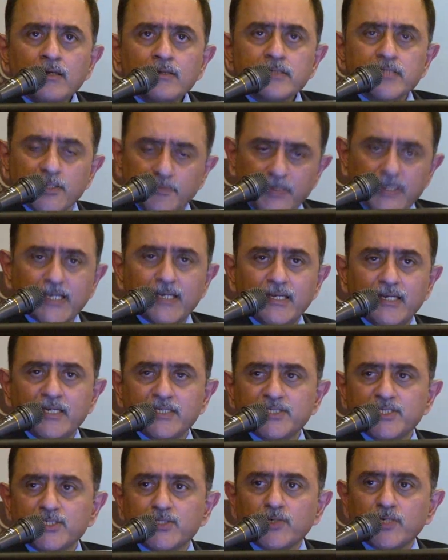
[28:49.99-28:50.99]
Typically in a
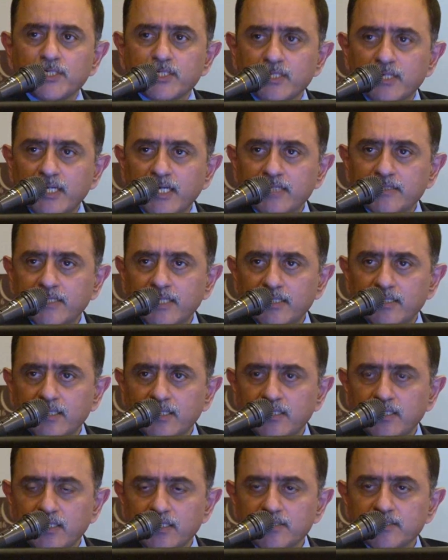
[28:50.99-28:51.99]
situation like that,
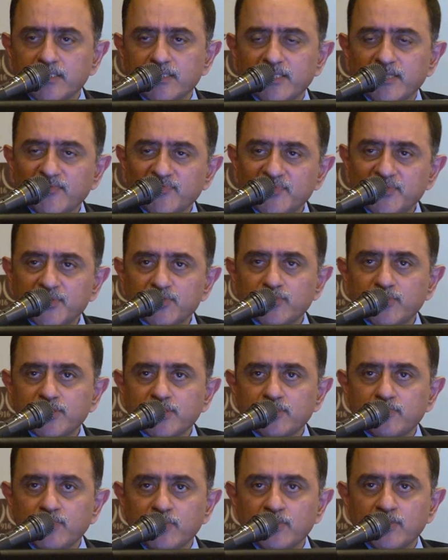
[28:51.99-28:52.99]
and it is a tough
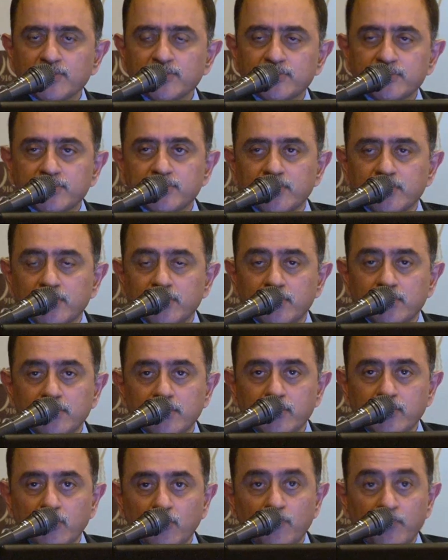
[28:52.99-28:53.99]
situation because
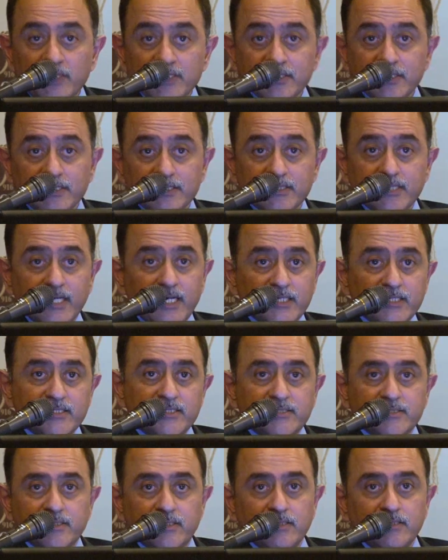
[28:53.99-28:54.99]
your business
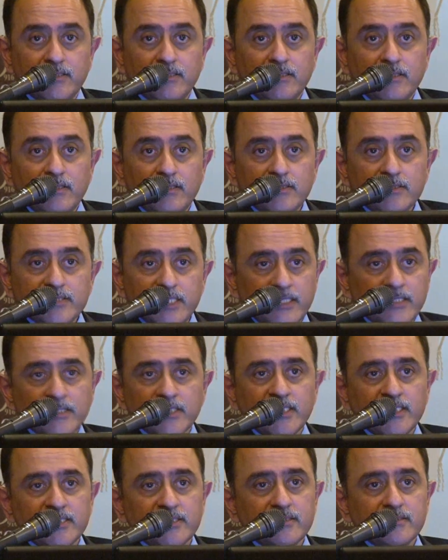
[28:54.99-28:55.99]
gets
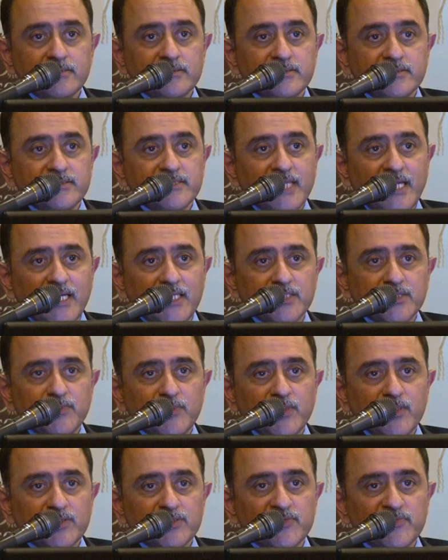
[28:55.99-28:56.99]
suddenly challenged,
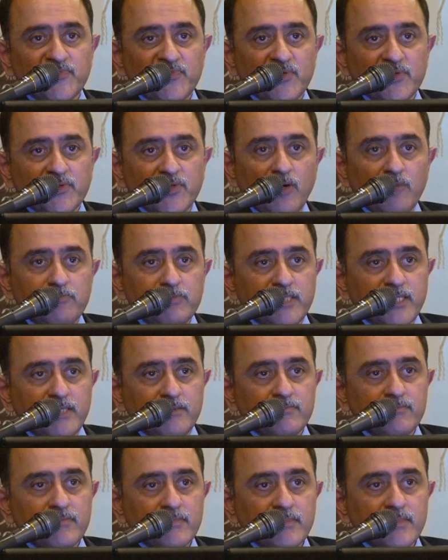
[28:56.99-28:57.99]
because if your top
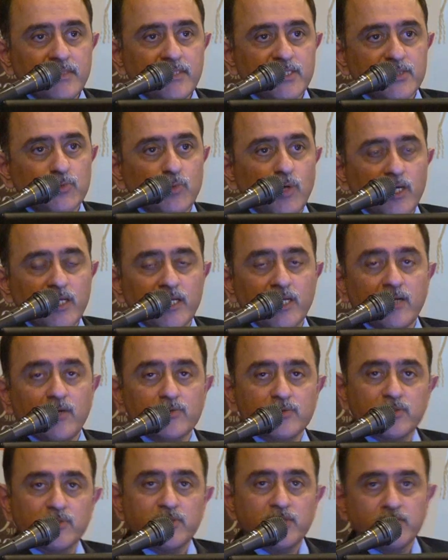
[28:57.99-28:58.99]
team is walking
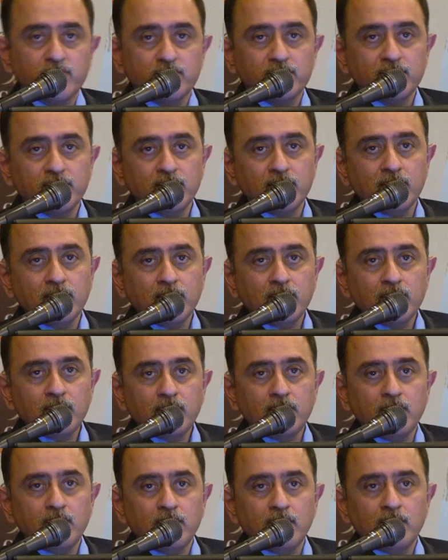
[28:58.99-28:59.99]
out on you,
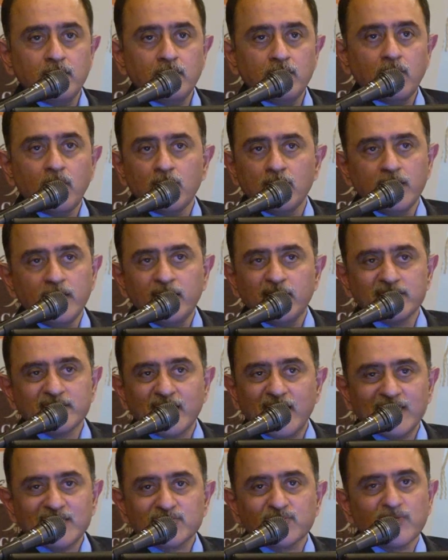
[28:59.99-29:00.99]
all leaders
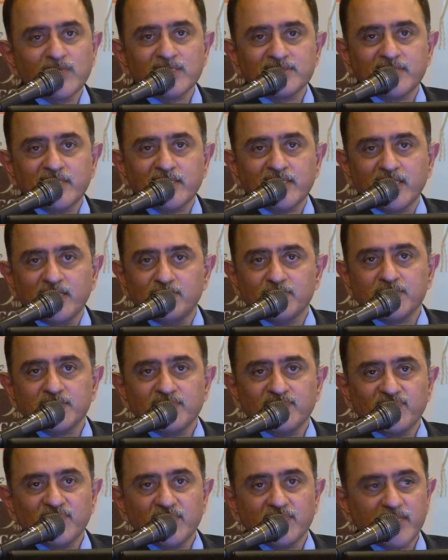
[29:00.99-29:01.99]
are as good as their teams.
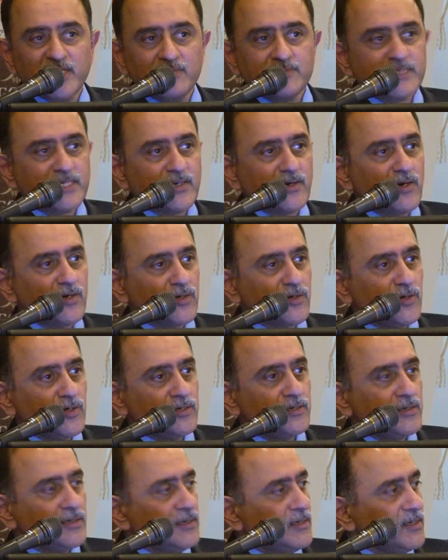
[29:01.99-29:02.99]
If your teams are not good,
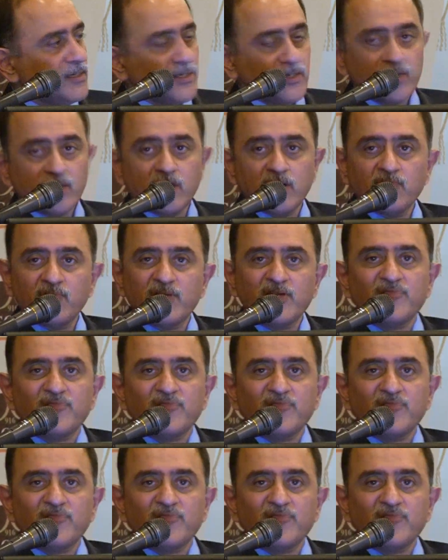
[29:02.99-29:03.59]
you're not a very